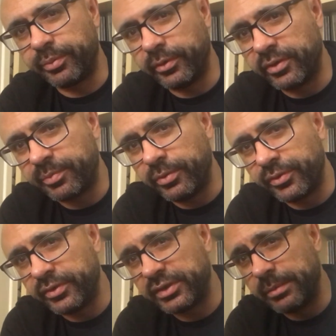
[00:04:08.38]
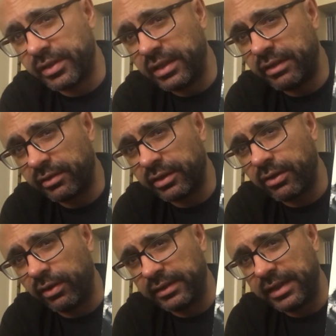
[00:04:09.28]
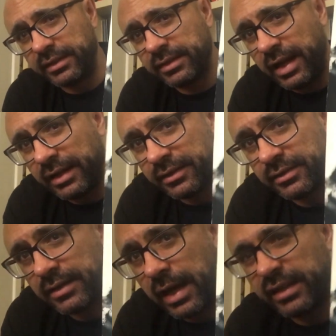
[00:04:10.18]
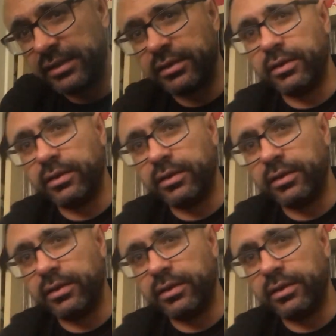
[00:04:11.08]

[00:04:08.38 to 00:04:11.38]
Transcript: approach, both in terms of the lyrical content and his